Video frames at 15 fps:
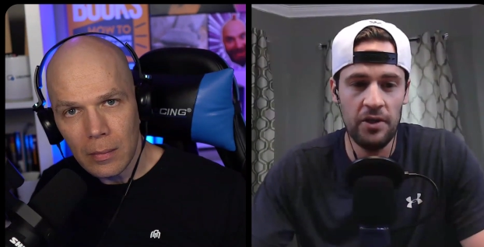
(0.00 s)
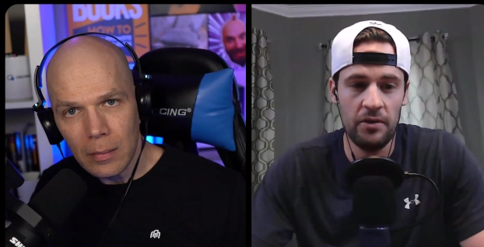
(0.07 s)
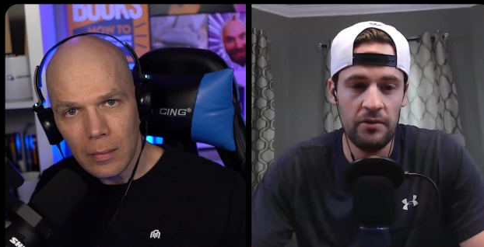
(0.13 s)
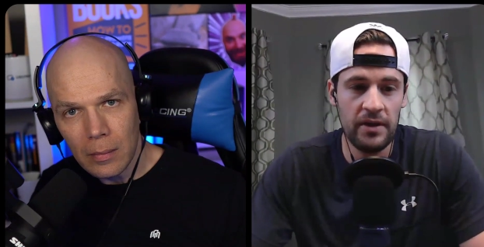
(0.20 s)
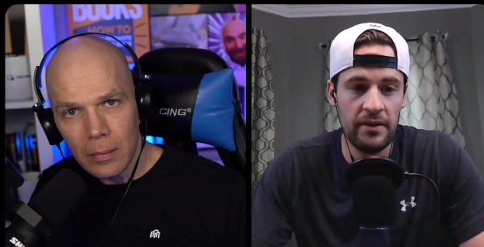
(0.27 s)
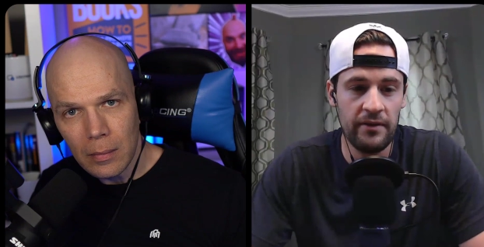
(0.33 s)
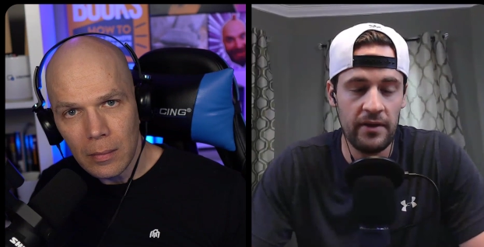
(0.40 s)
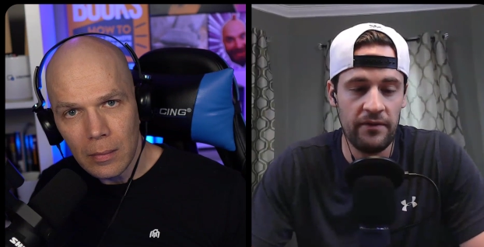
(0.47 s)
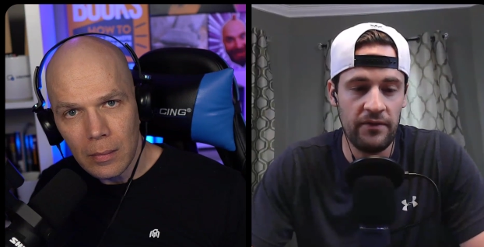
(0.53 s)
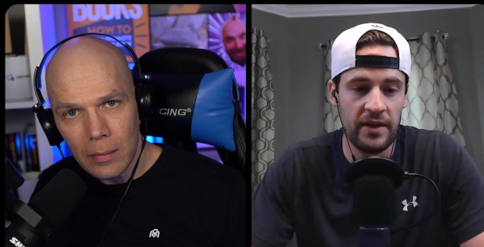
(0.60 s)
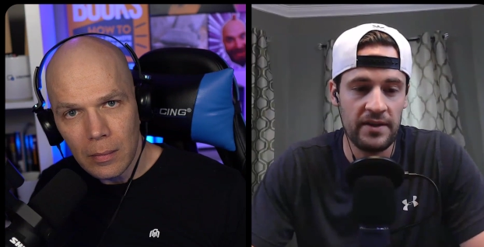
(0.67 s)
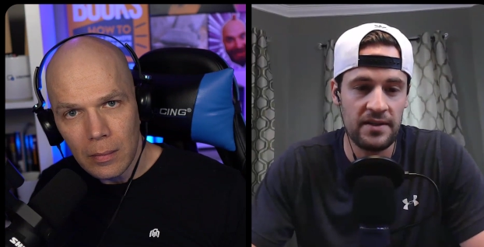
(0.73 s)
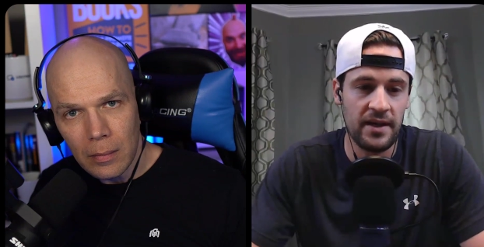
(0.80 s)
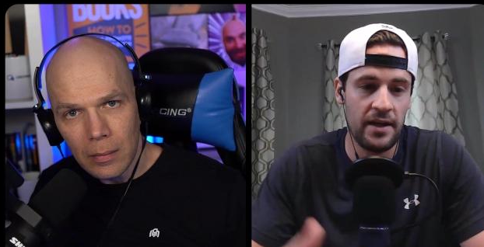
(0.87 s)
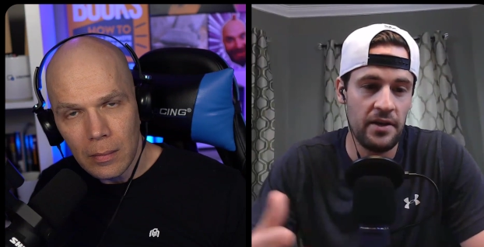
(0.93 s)
Speaker 1: you know,
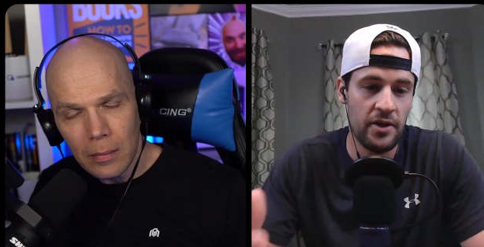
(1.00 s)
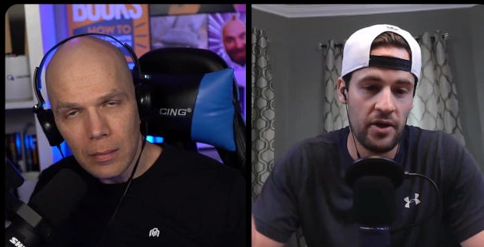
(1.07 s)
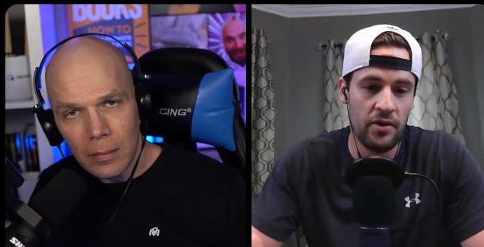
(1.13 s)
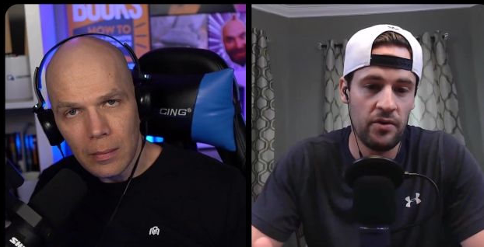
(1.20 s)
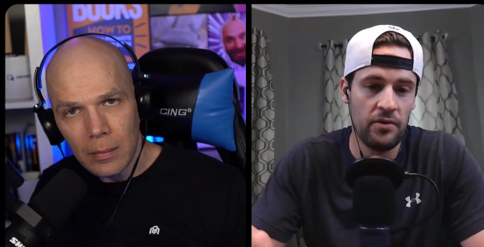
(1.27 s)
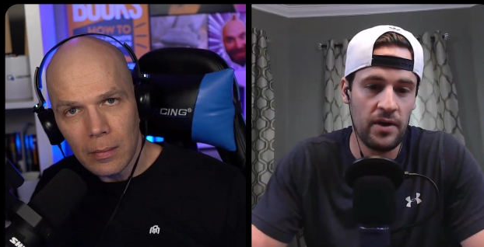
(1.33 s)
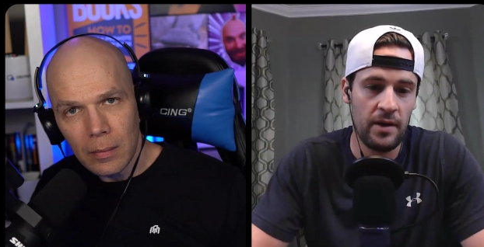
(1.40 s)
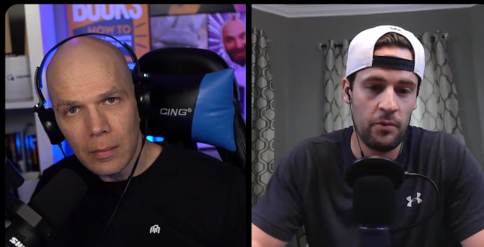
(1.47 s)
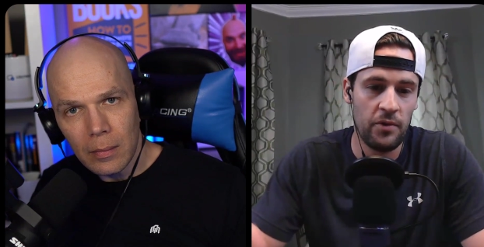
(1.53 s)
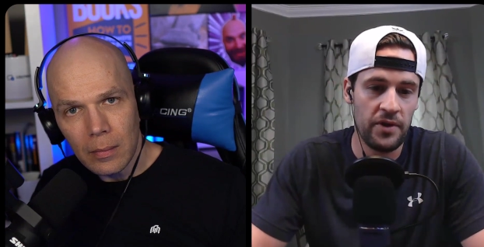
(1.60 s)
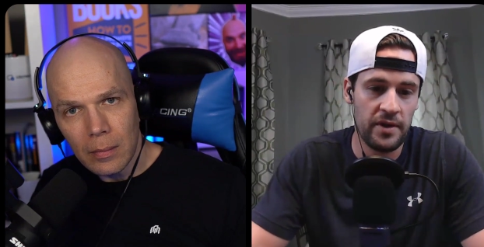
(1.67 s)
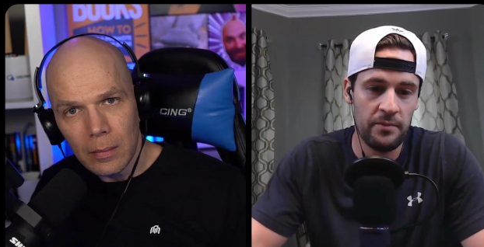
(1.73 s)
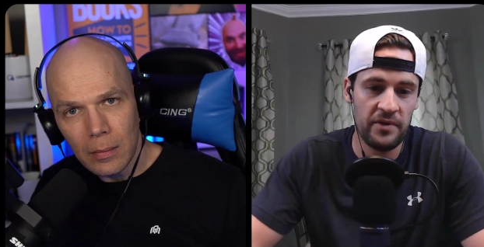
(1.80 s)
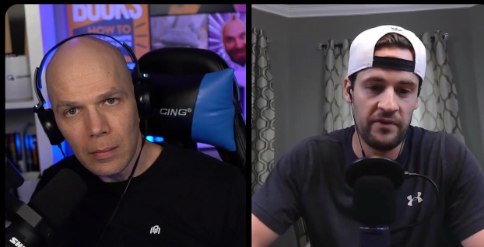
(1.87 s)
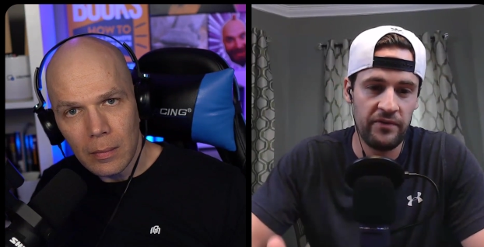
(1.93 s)
if they say no,
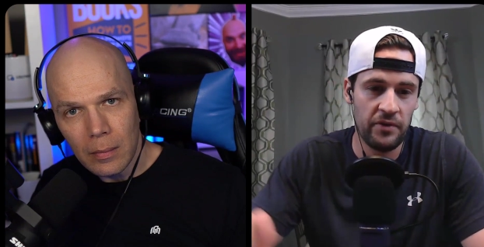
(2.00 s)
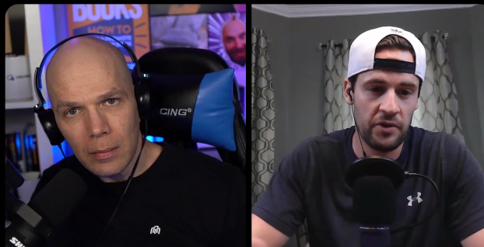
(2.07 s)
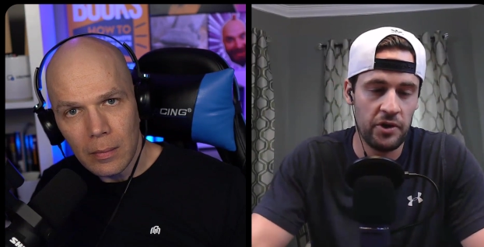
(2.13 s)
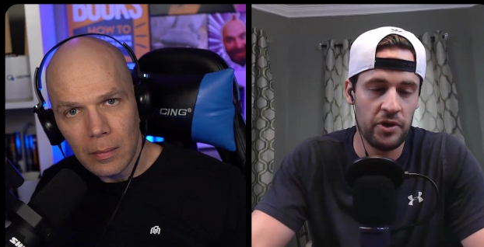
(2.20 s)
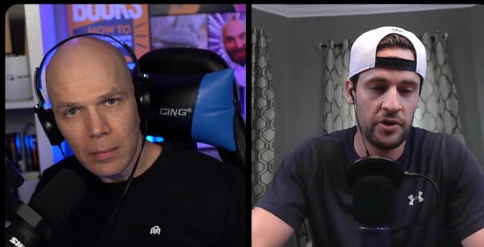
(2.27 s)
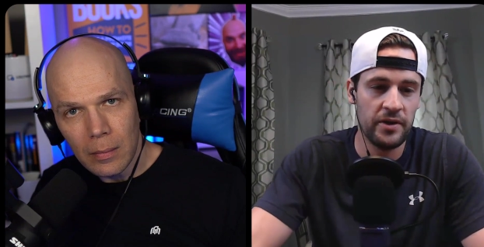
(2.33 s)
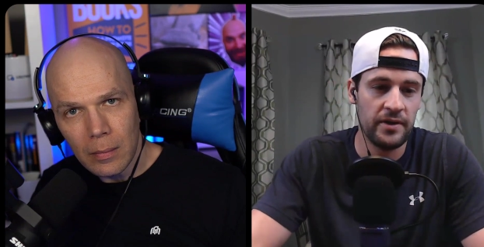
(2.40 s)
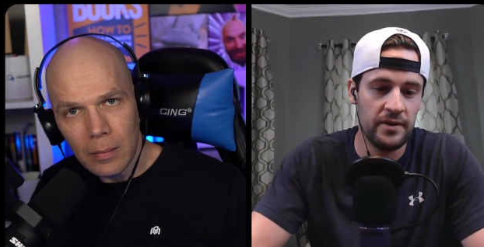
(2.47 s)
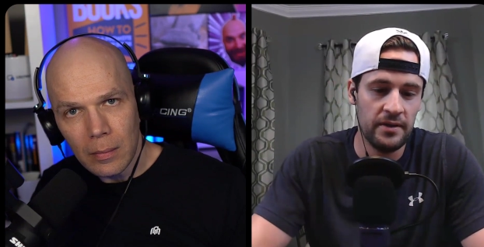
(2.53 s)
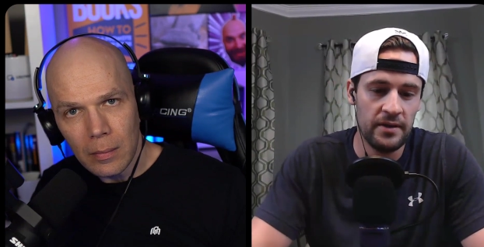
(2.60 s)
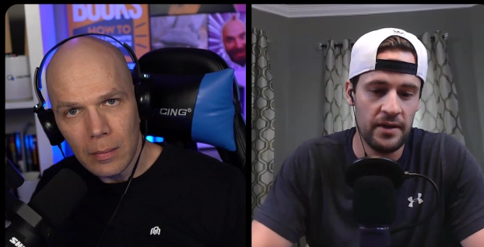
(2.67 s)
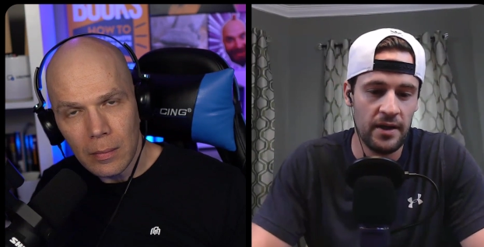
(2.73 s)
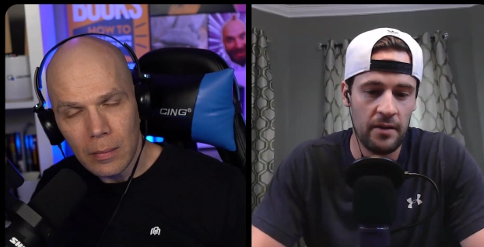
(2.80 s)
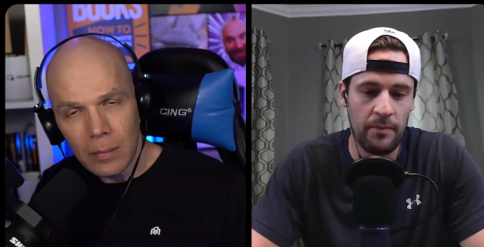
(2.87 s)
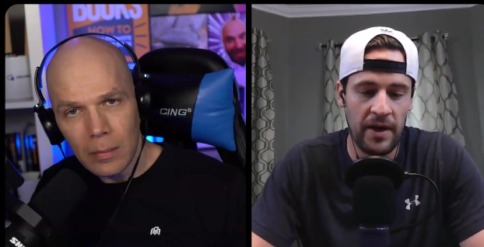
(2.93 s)
I want them to feel
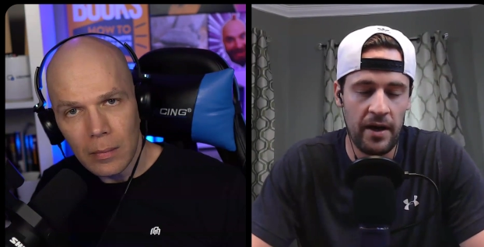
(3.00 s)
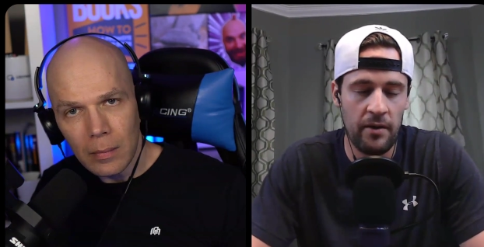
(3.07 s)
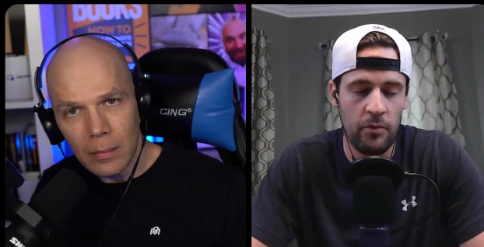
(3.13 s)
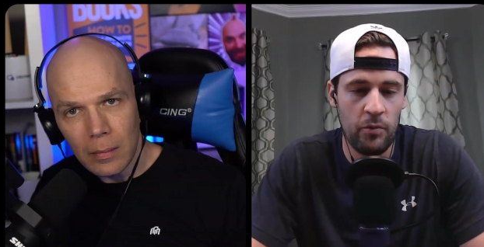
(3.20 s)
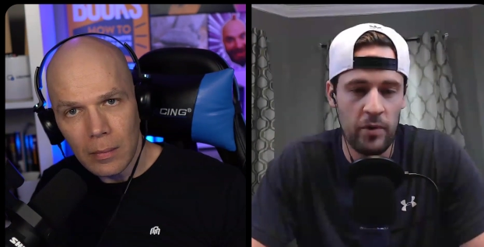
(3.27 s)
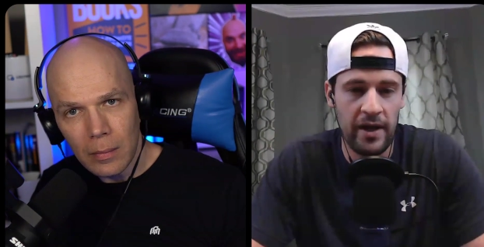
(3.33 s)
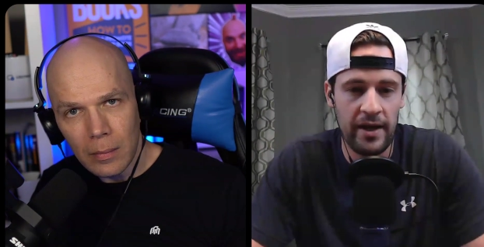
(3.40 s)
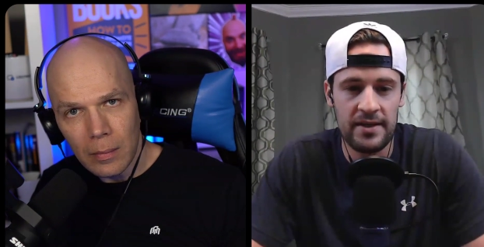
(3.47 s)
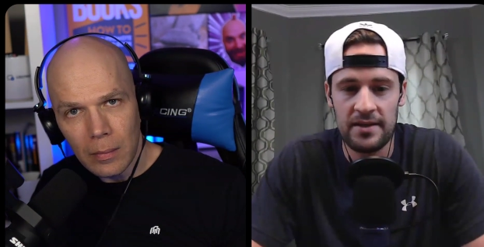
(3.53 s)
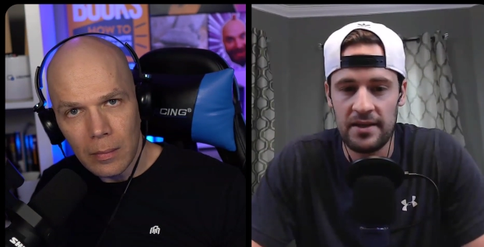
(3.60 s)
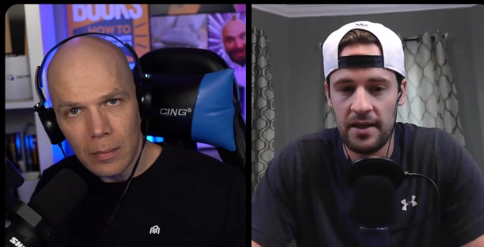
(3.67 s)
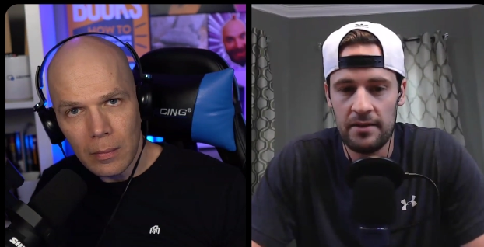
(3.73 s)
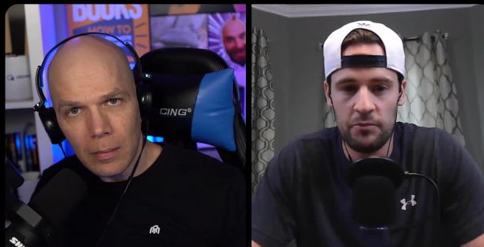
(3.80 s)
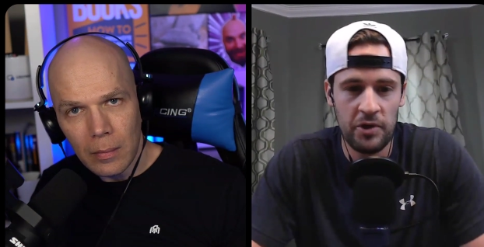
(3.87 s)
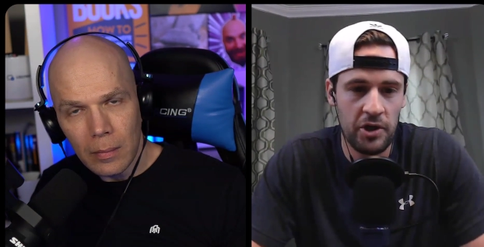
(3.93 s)
good about what
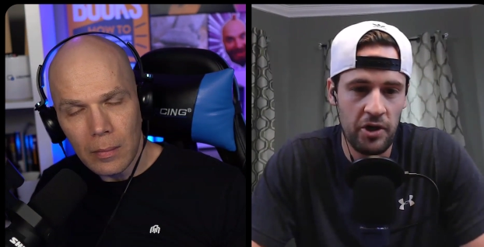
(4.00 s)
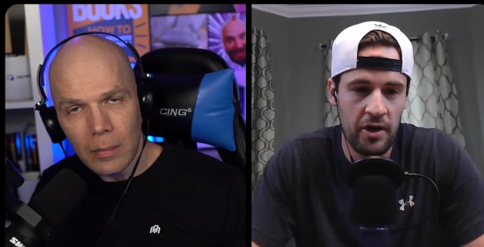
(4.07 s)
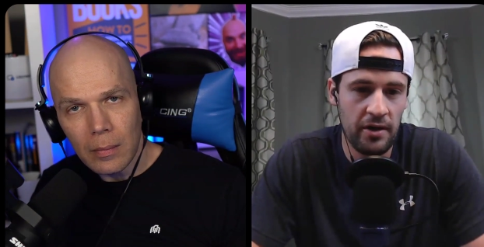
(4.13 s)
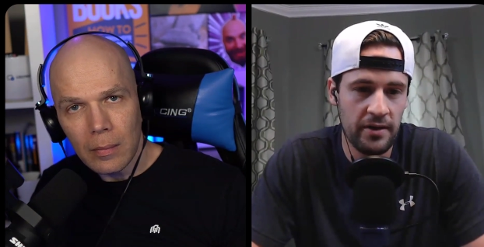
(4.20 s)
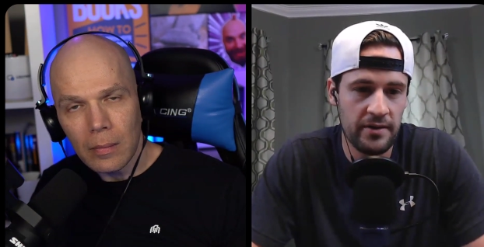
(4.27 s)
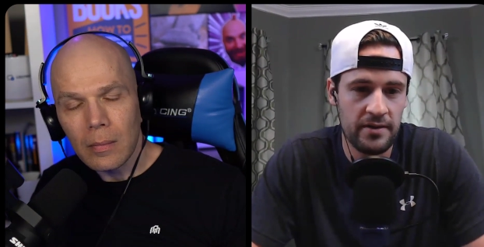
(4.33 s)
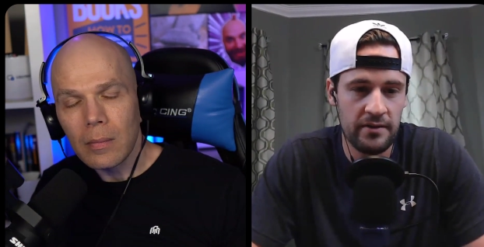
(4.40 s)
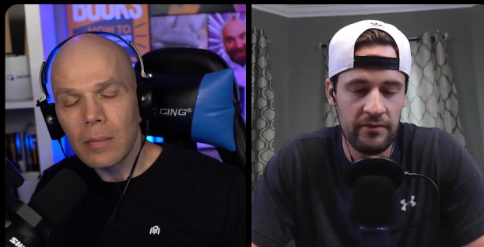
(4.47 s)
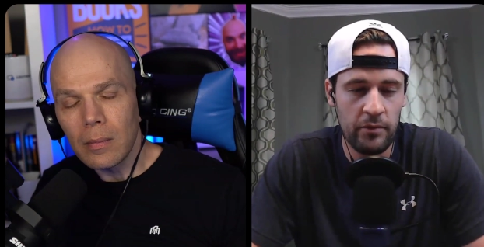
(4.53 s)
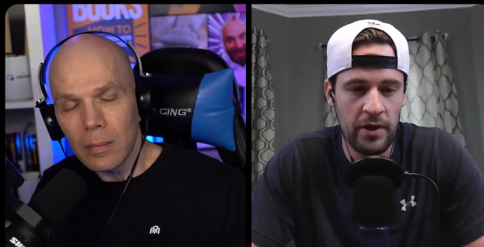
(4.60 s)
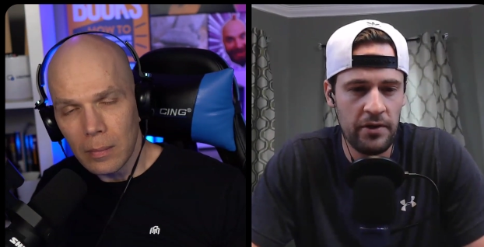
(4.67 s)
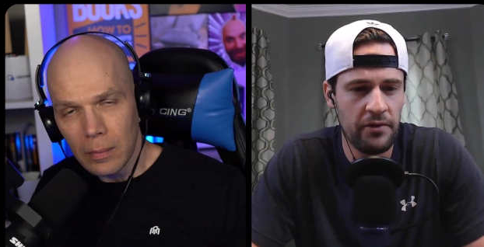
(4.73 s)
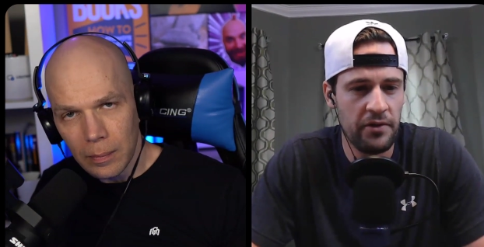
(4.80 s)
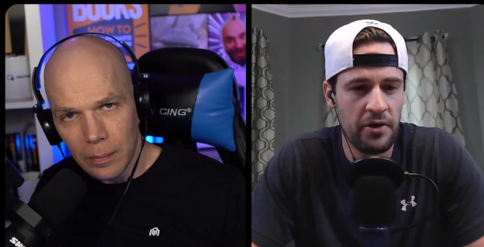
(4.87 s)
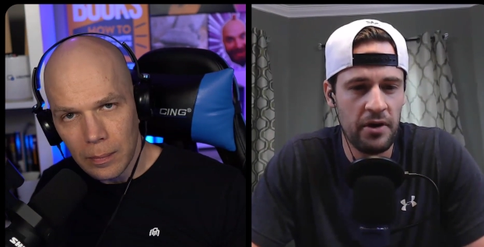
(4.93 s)
I said,
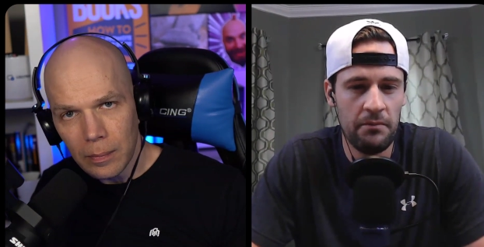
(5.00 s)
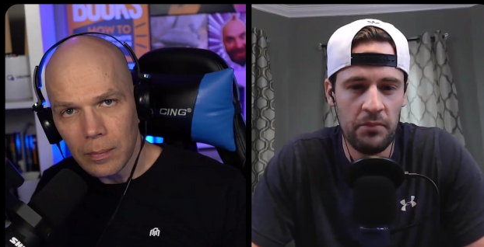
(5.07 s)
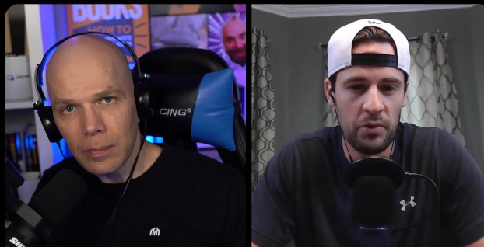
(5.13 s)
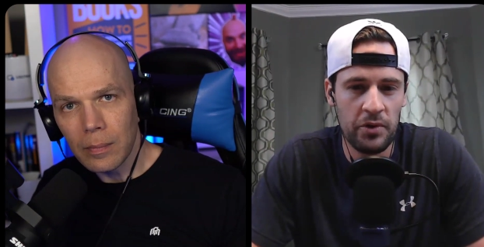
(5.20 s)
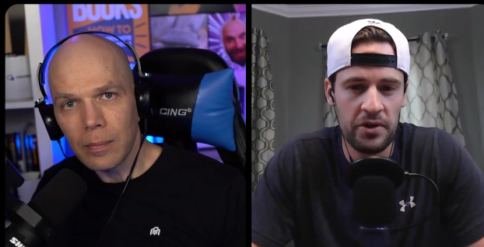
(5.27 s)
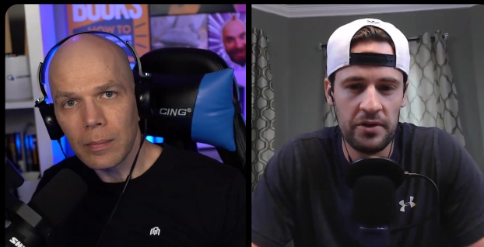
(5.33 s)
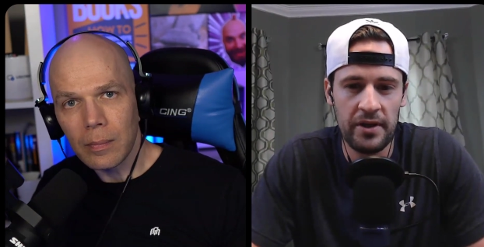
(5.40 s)
regardless of whether they're on